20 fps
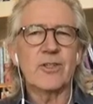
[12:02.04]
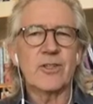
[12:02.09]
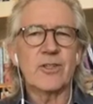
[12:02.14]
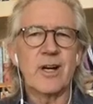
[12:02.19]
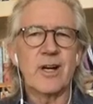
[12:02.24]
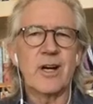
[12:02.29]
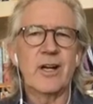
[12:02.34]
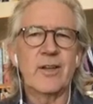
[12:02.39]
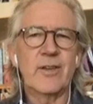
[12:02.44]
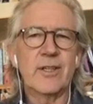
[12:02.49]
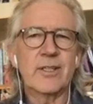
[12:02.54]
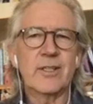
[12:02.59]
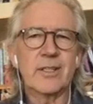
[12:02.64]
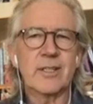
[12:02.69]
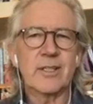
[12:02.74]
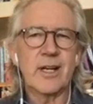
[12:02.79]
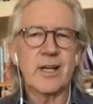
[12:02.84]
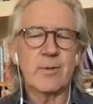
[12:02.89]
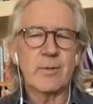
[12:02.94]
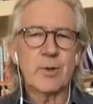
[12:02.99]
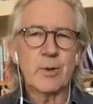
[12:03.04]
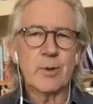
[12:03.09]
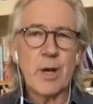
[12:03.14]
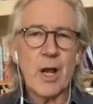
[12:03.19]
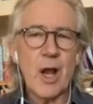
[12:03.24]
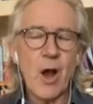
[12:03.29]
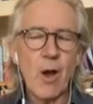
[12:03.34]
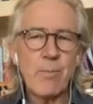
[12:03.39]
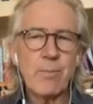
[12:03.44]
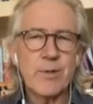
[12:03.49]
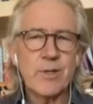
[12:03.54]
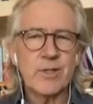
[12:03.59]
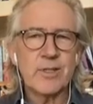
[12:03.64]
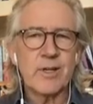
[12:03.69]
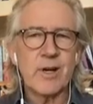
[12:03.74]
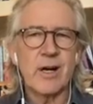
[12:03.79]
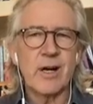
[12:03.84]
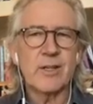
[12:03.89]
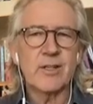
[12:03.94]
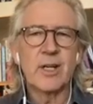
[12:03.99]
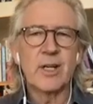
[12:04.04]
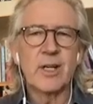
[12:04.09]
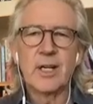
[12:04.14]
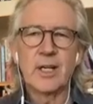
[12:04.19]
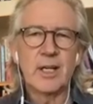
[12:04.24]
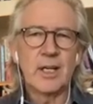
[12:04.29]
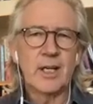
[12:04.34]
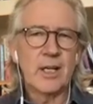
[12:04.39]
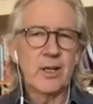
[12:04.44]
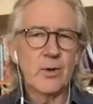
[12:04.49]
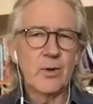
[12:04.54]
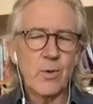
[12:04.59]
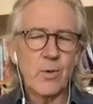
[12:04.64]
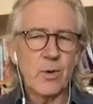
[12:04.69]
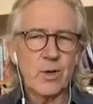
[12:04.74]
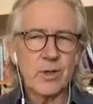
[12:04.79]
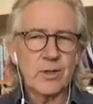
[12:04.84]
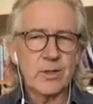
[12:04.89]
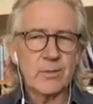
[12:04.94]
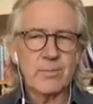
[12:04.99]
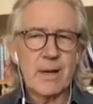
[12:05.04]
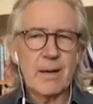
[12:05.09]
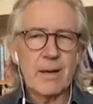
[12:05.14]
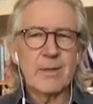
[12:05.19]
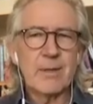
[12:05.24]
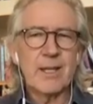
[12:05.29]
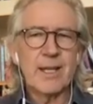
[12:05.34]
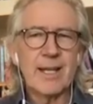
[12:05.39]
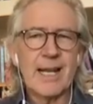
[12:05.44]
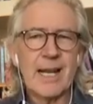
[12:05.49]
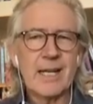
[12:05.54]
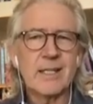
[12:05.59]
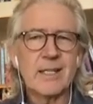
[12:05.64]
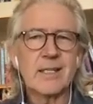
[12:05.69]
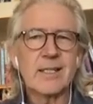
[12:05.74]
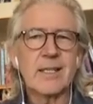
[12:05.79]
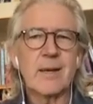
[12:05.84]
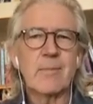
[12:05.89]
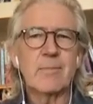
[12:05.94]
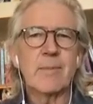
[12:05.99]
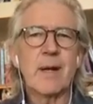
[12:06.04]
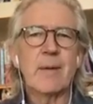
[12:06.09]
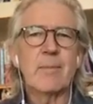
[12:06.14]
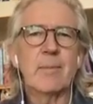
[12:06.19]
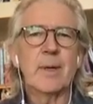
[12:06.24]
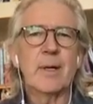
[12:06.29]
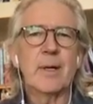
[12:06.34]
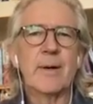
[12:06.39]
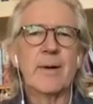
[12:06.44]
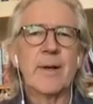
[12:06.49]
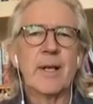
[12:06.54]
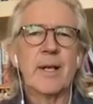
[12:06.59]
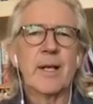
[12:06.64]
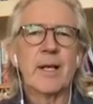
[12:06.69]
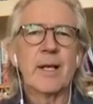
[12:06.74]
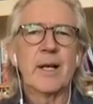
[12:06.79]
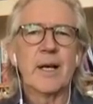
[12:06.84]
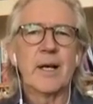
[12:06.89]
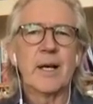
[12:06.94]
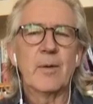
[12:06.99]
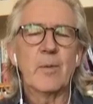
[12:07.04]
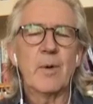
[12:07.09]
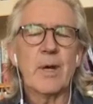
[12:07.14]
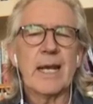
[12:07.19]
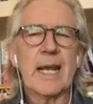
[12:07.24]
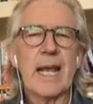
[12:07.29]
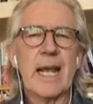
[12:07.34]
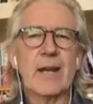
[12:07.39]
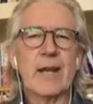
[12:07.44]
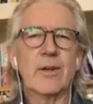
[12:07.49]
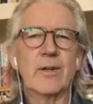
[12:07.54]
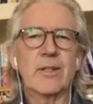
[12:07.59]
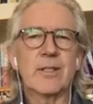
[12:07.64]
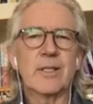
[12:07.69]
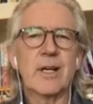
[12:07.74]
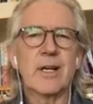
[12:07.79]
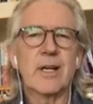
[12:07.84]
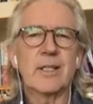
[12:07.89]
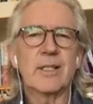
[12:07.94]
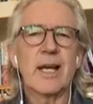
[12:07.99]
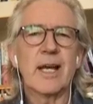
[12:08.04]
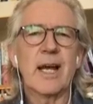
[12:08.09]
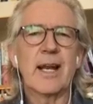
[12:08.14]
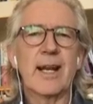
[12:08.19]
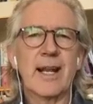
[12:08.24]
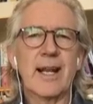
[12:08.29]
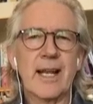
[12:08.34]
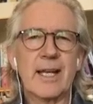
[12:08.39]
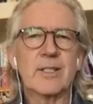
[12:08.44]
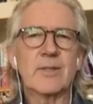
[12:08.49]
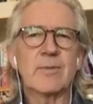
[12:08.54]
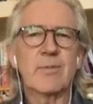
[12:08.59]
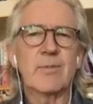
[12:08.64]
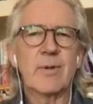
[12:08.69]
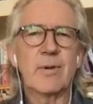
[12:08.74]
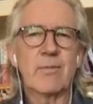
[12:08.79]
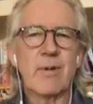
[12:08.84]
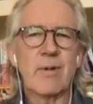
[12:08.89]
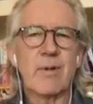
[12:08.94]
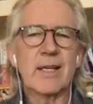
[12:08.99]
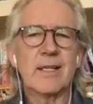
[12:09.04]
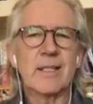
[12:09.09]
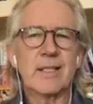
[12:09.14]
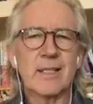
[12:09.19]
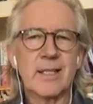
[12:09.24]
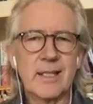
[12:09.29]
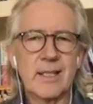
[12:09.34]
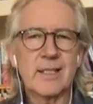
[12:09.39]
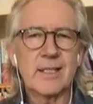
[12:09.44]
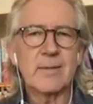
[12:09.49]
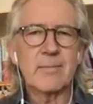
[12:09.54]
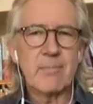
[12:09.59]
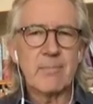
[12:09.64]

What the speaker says: start this study, which we hope to start in August, maybe the latest September. We cannot start it unless we raise this